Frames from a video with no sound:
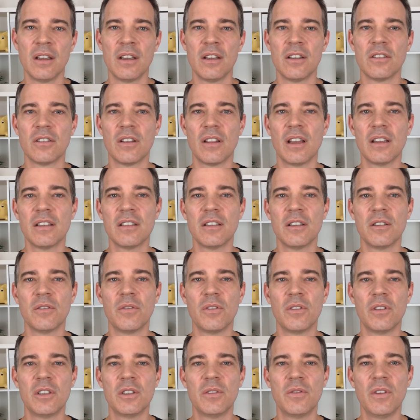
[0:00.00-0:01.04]
So that's it for
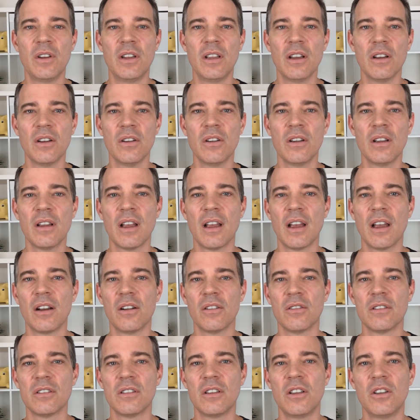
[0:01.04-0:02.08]
this video, and I'll
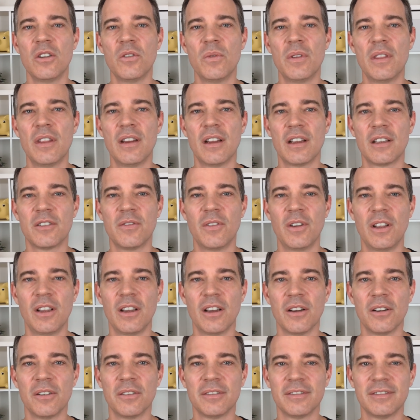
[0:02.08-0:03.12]
see you in the next
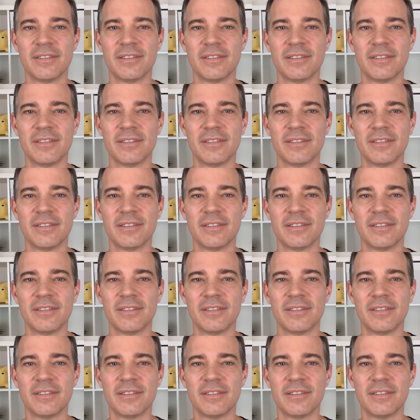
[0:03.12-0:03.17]
video.